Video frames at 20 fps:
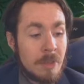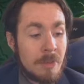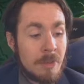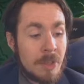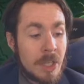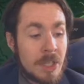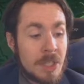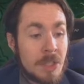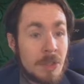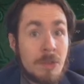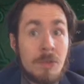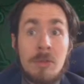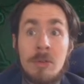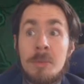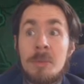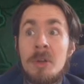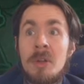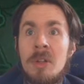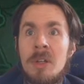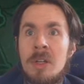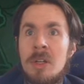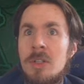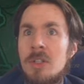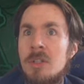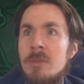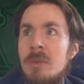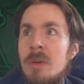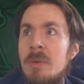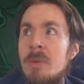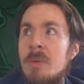that's adorable and
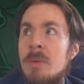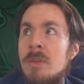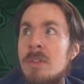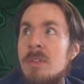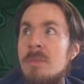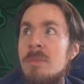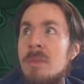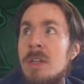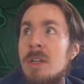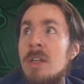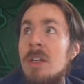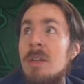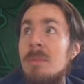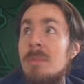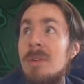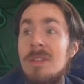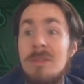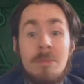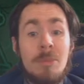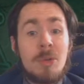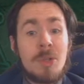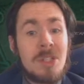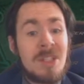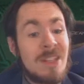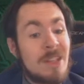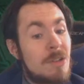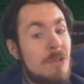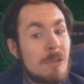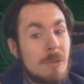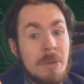also probably worth some money, but
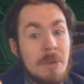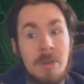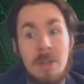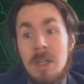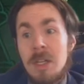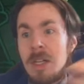mostly adorable.